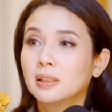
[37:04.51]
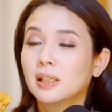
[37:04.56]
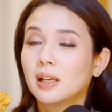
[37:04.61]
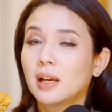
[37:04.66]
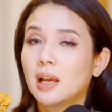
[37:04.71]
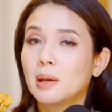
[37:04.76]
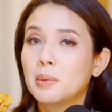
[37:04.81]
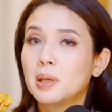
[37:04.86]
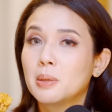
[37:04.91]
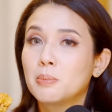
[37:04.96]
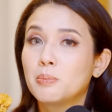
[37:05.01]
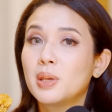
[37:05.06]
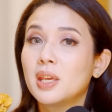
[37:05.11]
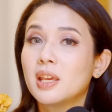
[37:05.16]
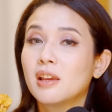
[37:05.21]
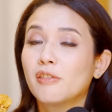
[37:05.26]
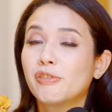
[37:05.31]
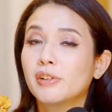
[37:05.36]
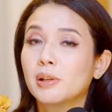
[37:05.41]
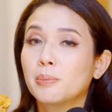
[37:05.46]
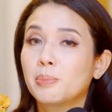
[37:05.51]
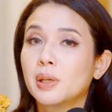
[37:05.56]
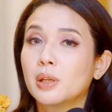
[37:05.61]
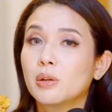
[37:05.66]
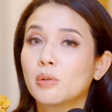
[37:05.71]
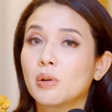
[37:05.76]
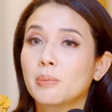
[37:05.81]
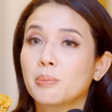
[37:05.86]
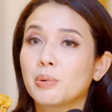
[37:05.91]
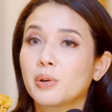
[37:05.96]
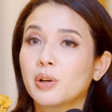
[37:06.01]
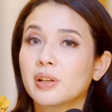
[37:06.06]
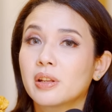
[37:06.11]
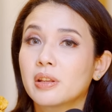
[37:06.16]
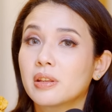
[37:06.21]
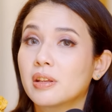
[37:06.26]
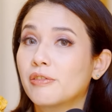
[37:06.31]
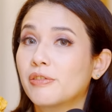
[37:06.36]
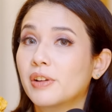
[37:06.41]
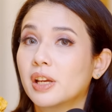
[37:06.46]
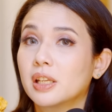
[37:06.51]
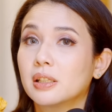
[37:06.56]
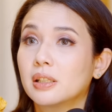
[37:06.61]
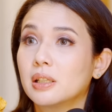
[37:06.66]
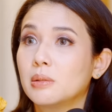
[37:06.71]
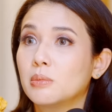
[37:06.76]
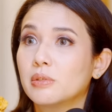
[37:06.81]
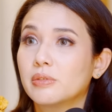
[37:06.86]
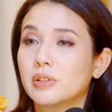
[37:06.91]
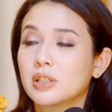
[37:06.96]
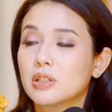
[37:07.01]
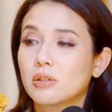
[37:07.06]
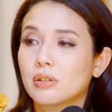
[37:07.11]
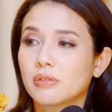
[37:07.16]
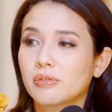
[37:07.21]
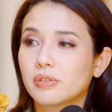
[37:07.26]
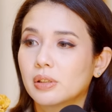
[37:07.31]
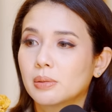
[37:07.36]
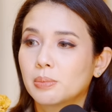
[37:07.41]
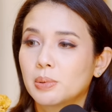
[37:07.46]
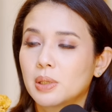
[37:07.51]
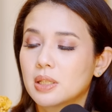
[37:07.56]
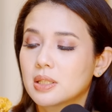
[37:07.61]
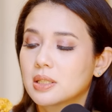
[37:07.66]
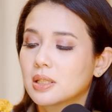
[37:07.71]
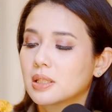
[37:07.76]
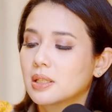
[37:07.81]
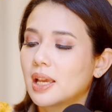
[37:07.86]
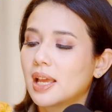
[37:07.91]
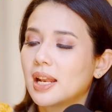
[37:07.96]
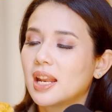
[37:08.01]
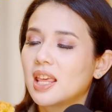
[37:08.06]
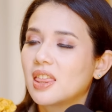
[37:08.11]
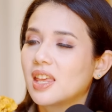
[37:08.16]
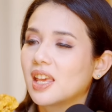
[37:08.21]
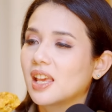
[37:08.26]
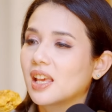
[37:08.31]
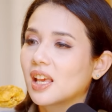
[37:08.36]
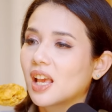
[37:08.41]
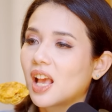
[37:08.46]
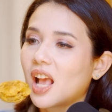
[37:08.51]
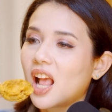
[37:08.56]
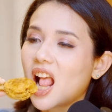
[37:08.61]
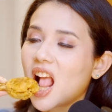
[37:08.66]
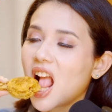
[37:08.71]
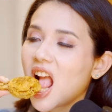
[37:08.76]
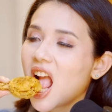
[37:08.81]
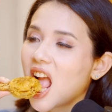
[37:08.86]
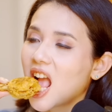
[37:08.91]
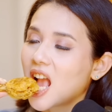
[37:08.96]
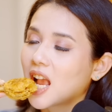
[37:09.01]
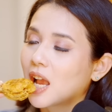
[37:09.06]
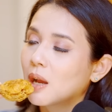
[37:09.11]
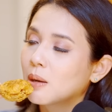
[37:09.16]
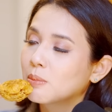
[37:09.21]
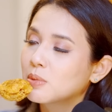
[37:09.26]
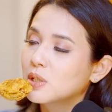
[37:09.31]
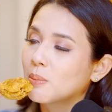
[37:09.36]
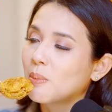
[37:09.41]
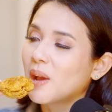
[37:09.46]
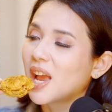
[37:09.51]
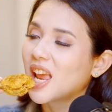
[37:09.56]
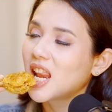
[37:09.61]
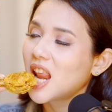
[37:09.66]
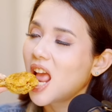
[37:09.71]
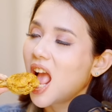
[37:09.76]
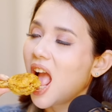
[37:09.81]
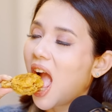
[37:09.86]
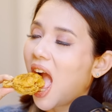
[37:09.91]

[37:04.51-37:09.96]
I mean, being a Filipino abroad and then finally moving to the Philippines. Anything come to mind?